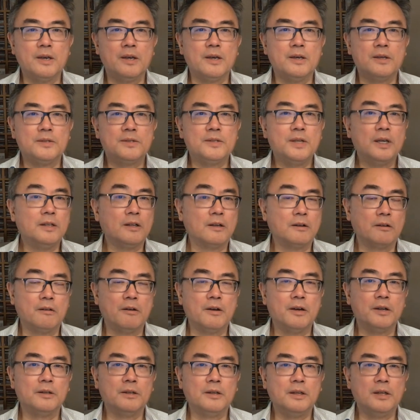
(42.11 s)
Say the
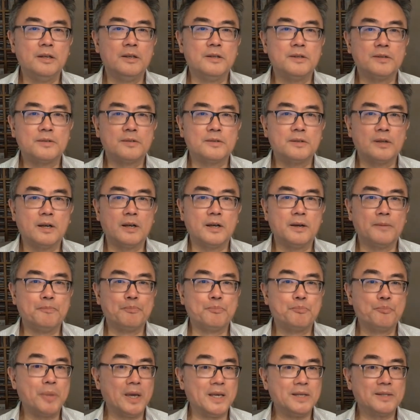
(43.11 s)
client is
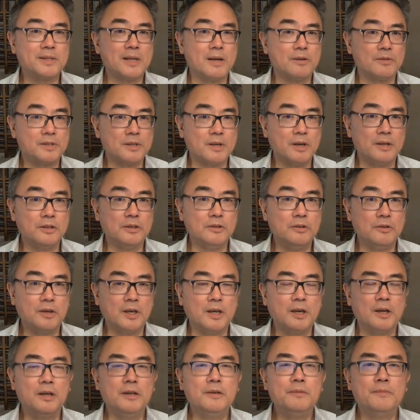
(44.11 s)
based outside the
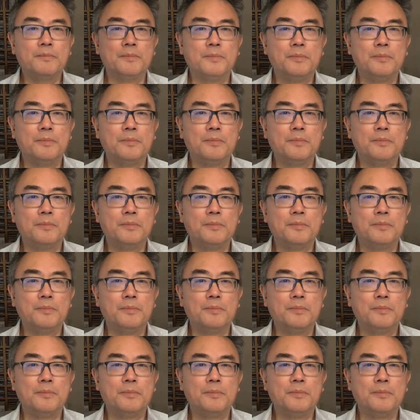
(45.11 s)
UK,